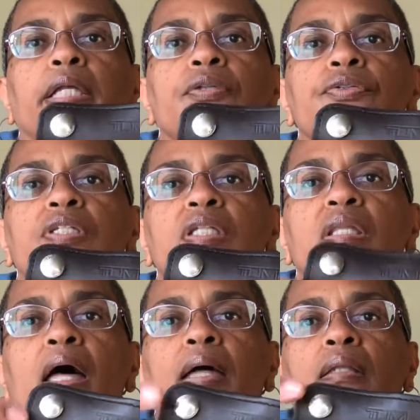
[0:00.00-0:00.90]
can you see
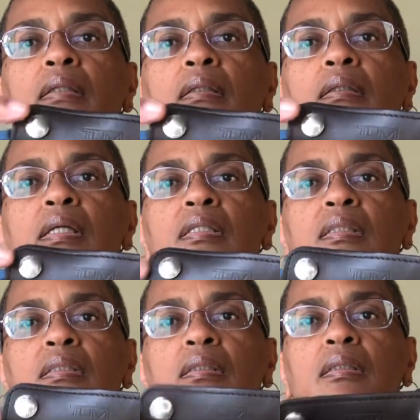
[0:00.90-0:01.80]
that it's
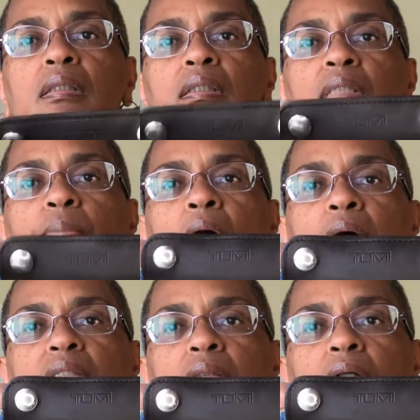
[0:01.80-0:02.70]

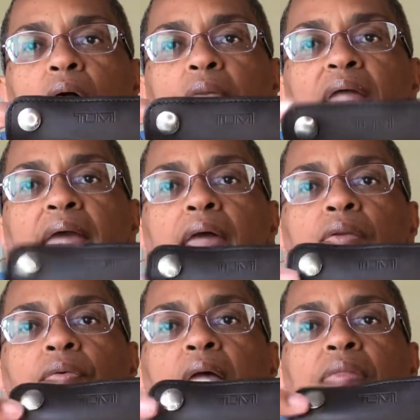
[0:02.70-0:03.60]
debossed on the
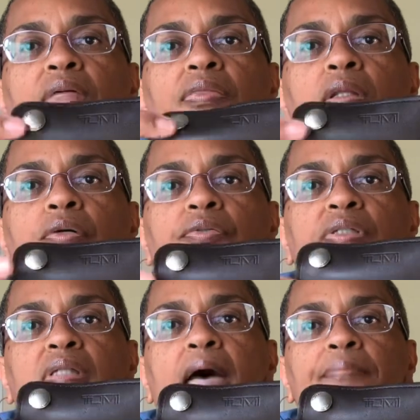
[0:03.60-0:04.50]
handle, and then the little
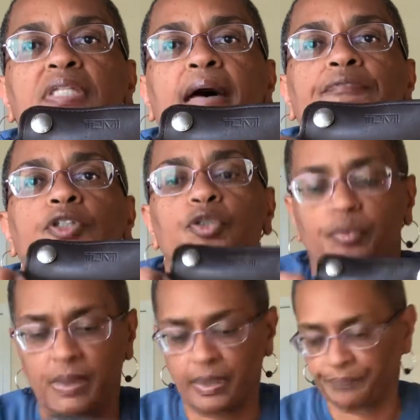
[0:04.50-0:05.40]
snaps have
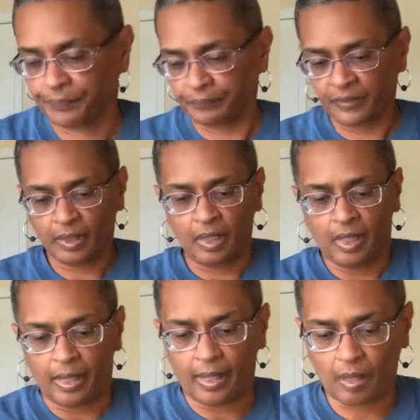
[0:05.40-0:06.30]
Toomey,
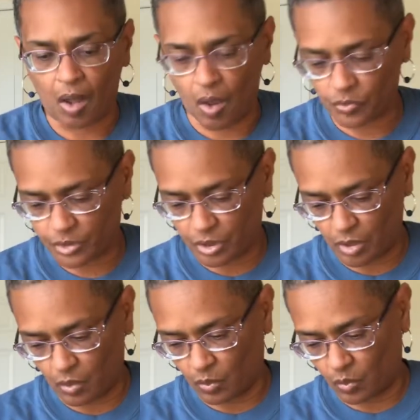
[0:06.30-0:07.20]
and
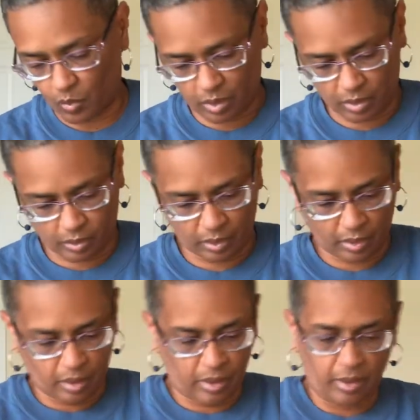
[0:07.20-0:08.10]
also
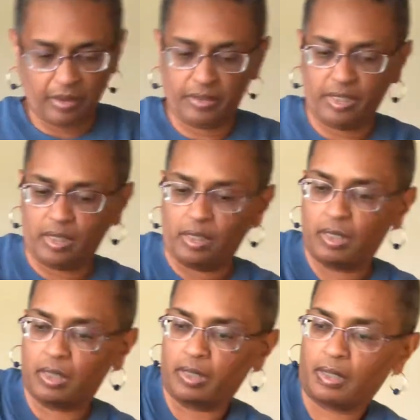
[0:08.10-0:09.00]
the
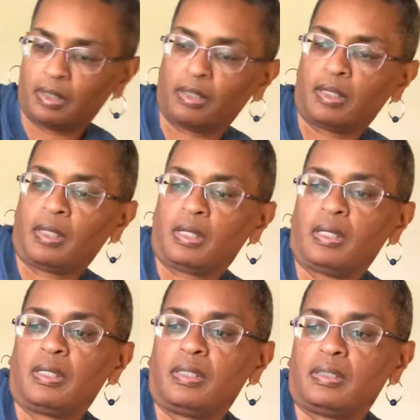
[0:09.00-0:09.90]

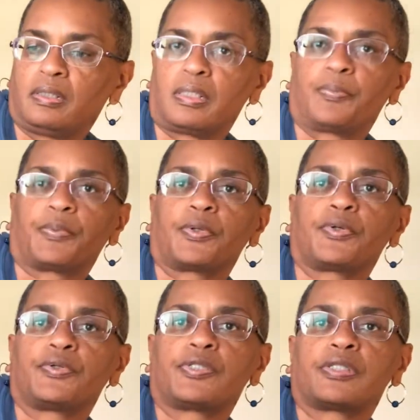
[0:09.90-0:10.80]

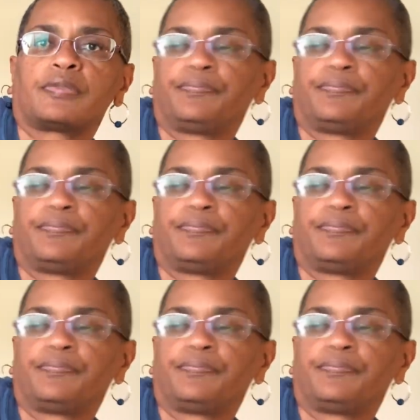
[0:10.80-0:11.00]
zippers